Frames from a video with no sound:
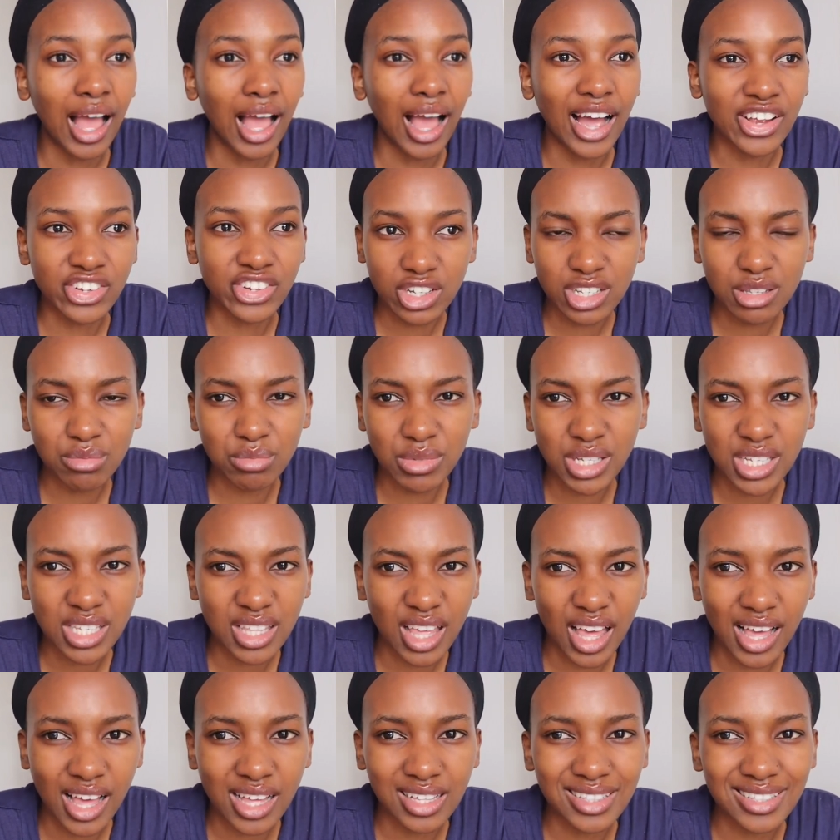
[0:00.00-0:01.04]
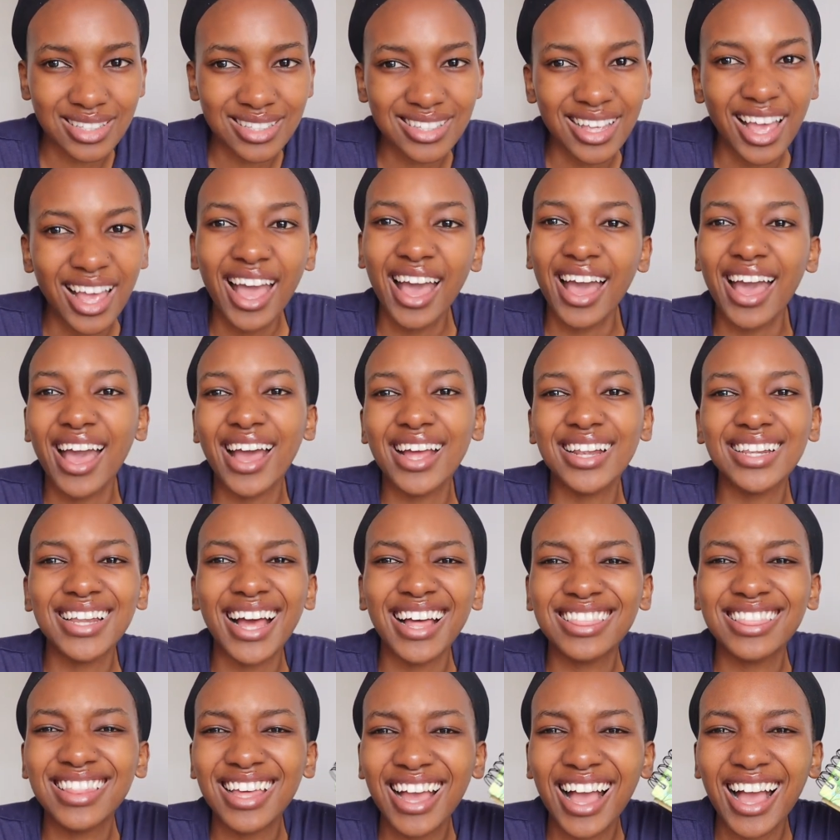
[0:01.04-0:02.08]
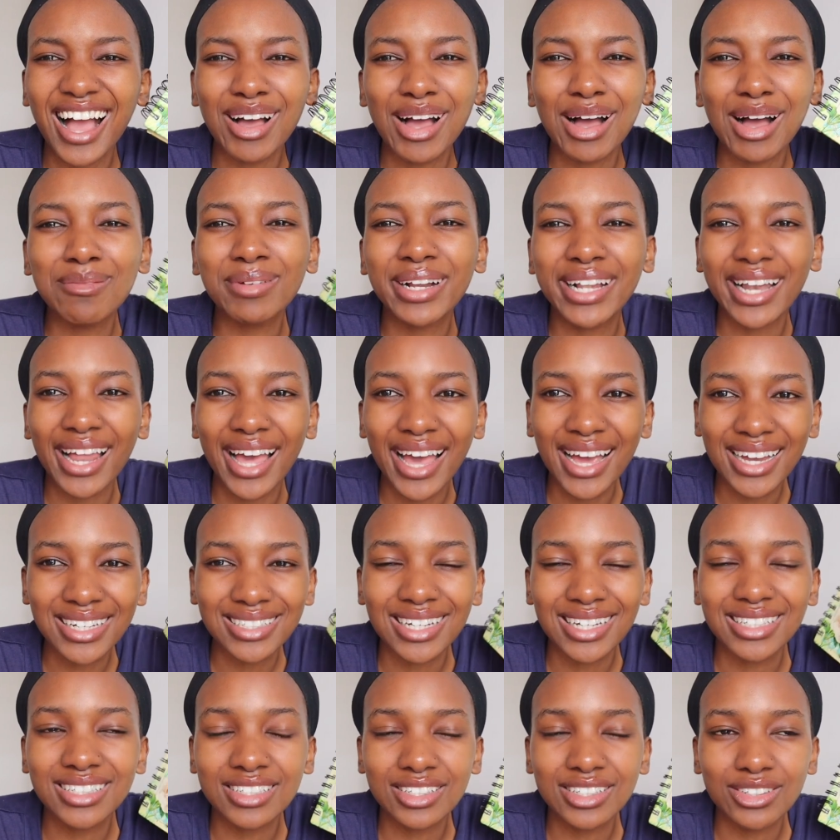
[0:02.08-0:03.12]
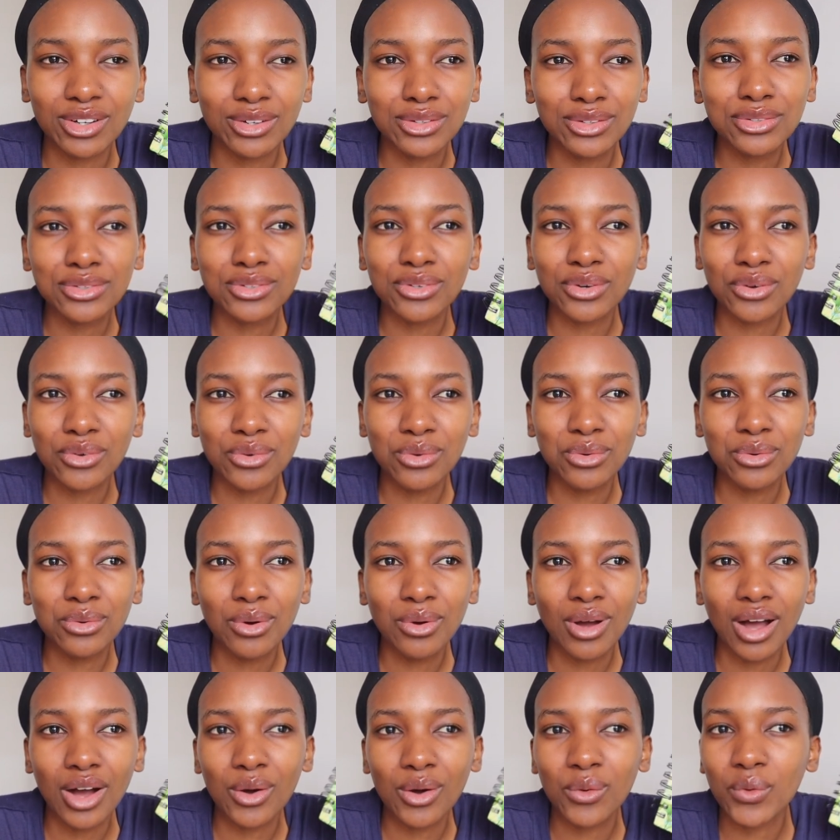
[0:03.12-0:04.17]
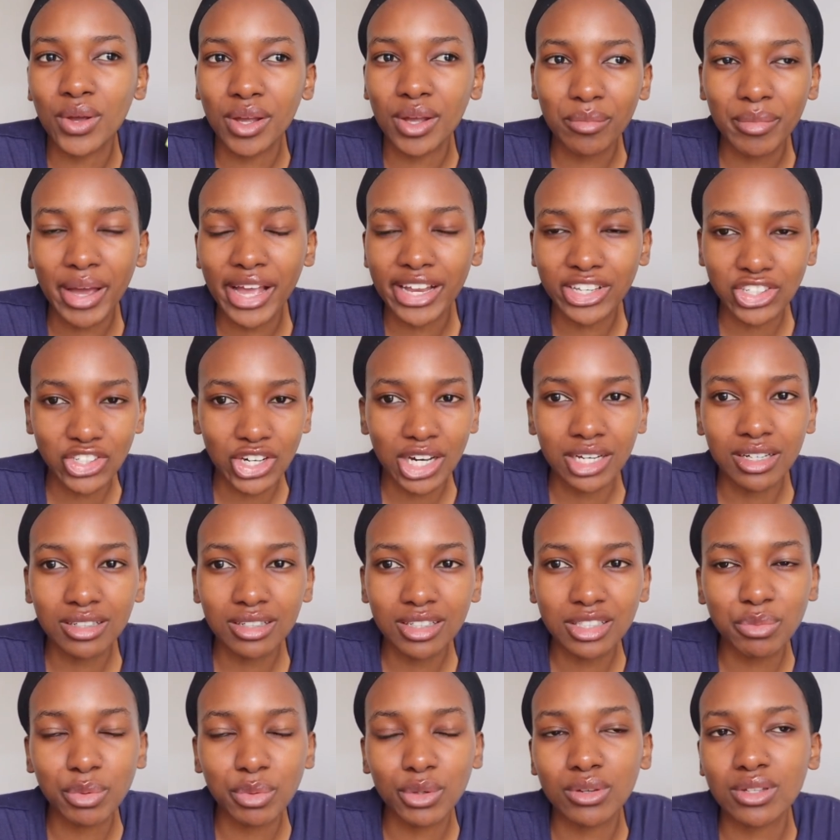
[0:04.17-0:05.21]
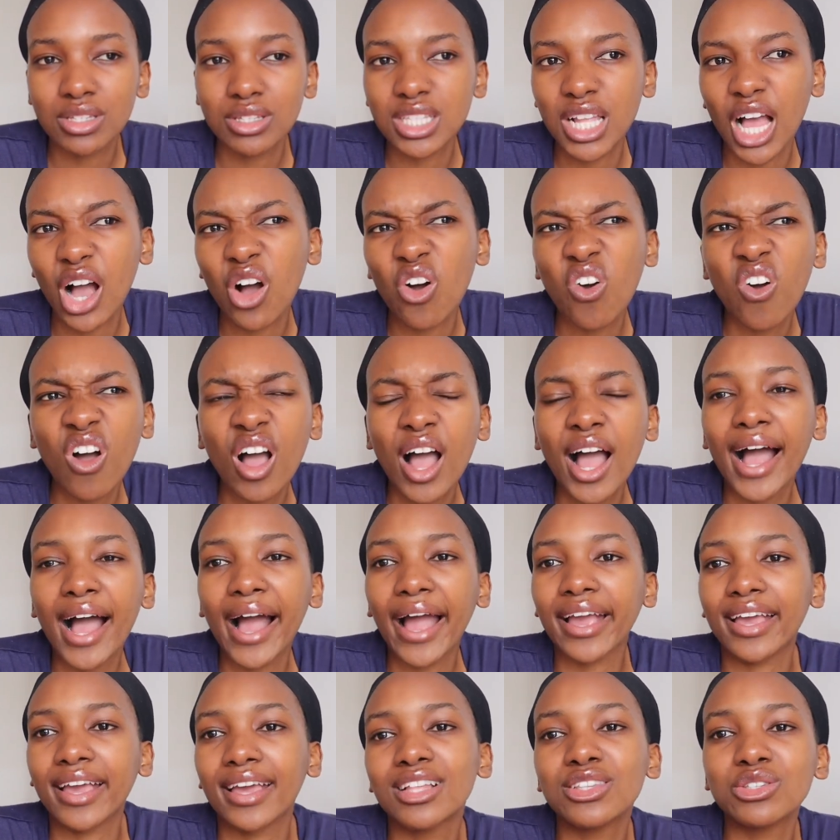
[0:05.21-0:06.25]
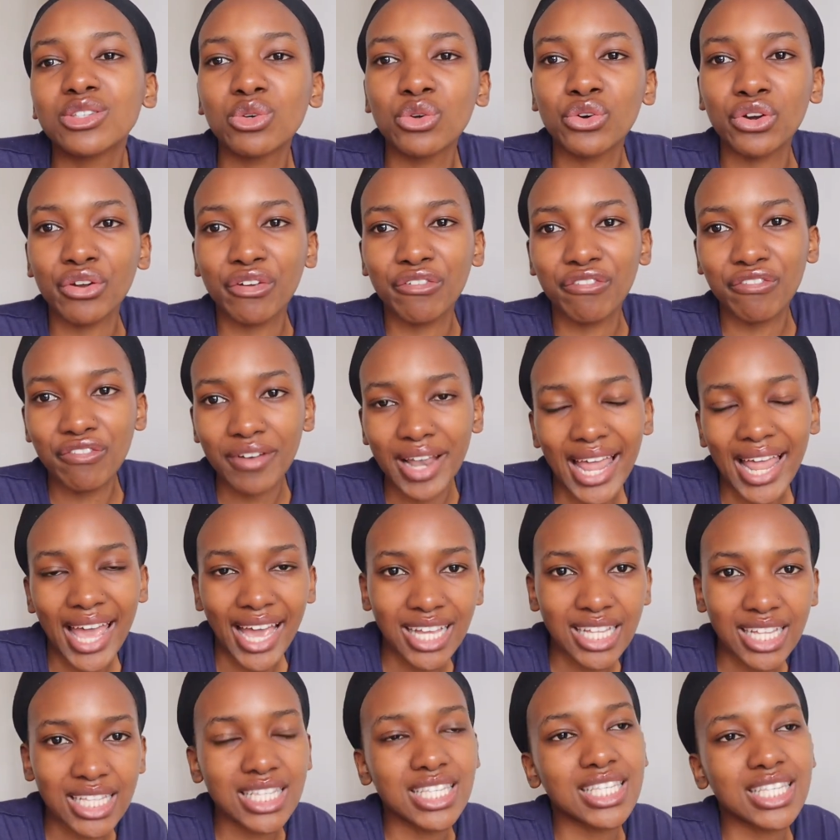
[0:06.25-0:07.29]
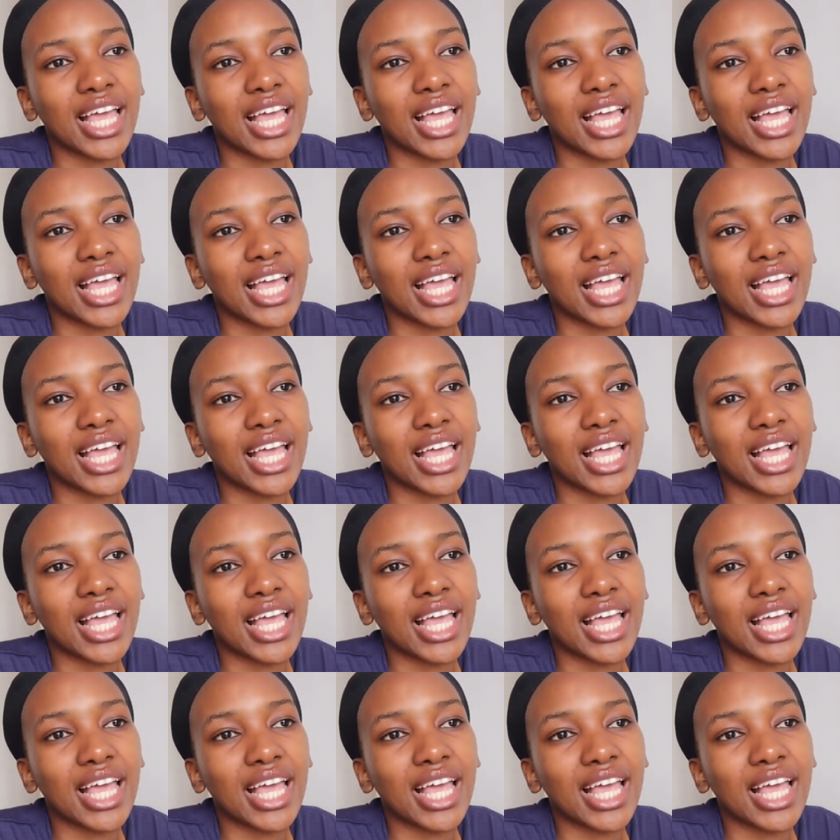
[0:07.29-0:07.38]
I just miss that. And I think I'm glad I did not throw away my journals, because now I get to reflect